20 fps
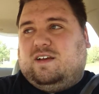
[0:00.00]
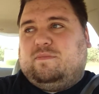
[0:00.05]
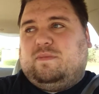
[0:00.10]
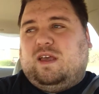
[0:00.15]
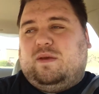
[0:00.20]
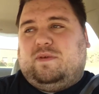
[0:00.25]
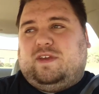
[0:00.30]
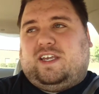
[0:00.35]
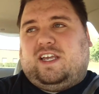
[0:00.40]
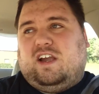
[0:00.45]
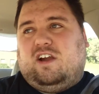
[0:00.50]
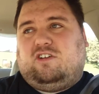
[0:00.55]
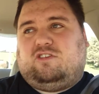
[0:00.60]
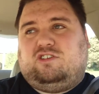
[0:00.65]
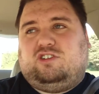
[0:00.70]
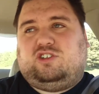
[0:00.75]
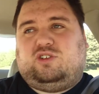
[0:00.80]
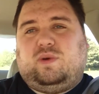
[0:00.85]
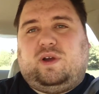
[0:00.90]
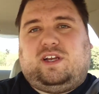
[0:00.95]
maybe
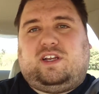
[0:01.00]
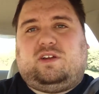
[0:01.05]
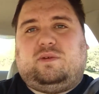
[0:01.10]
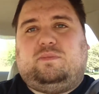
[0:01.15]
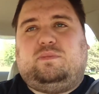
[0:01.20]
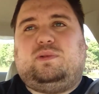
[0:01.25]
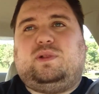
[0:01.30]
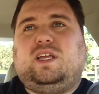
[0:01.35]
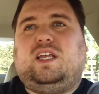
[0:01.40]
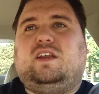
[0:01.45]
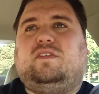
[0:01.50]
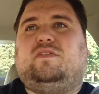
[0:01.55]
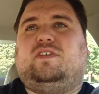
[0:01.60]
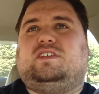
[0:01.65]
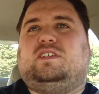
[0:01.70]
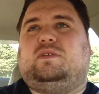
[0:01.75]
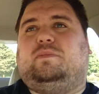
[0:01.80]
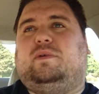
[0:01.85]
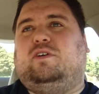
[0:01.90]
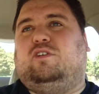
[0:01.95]
characters who had complete
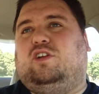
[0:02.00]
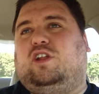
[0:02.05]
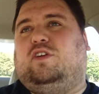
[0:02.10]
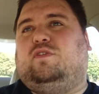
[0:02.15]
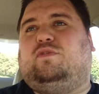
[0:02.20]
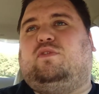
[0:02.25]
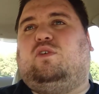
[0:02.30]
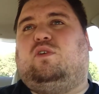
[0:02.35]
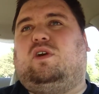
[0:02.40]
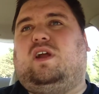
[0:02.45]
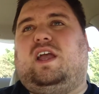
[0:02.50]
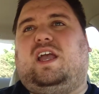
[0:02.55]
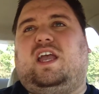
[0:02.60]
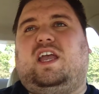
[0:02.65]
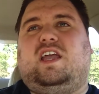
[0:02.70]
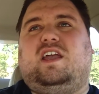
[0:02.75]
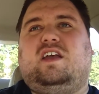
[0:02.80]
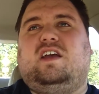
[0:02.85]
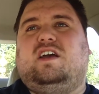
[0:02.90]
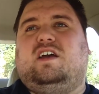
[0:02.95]
invisibility for
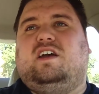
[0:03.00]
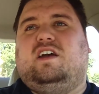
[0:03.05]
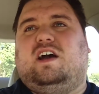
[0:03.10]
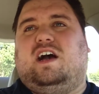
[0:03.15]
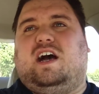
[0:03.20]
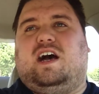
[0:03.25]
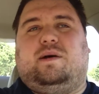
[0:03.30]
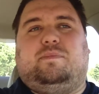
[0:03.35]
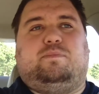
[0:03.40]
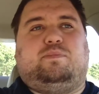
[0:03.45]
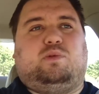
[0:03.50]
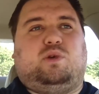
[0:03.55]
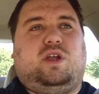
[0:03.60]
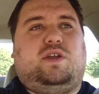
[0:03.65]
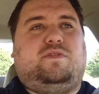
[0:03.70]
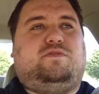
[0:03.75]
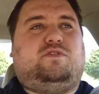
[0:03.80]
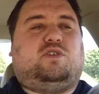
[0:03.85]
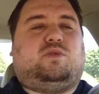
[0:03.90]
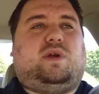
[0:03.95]
a
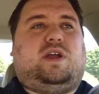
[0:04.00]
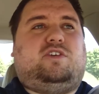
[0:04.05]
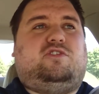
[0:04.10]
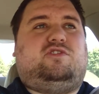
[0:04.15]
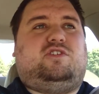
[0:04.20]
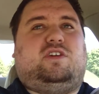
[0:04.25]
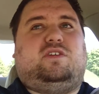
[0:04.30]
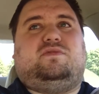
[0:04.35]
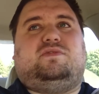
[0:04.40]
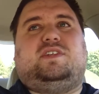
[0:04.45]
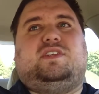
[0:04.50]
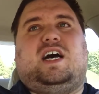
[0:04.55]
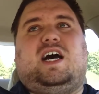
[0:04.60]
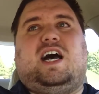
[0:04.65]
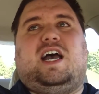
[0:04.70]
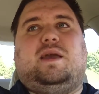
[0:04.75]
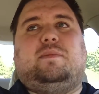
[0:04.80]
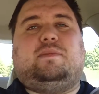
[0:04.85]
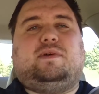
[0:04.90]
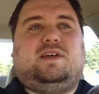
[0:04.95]
brief duration of
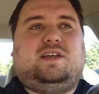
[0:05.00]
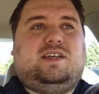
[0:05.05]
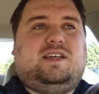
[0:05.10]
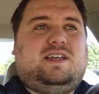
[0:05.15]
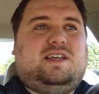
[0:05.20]
time.